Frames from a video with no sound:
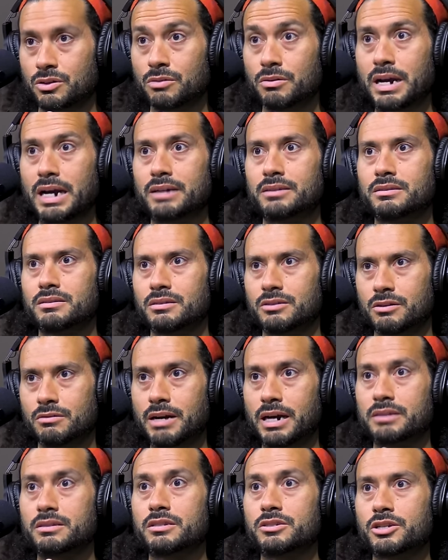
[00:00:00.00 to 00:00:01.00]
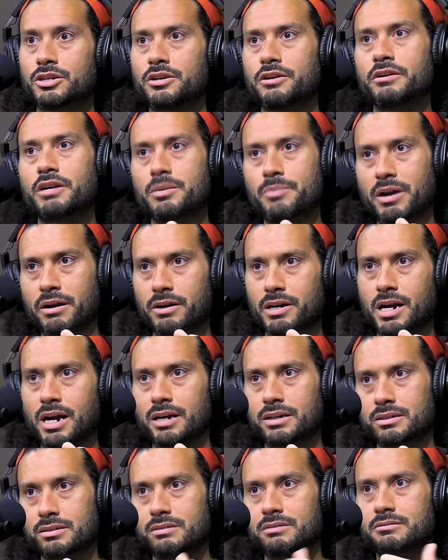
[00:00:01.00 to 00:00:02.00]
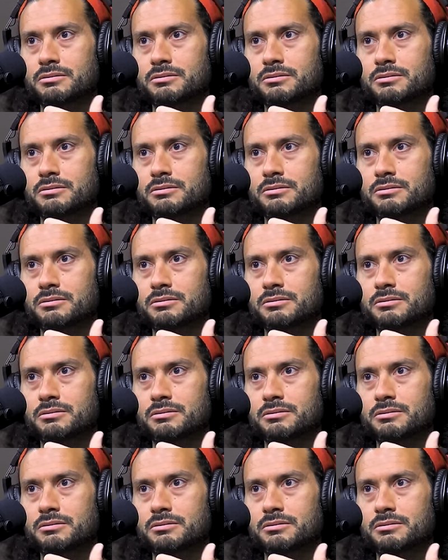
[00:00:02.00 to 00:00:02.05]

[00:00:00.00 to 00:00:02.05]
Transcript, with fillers: Correct, correct. The security paradox.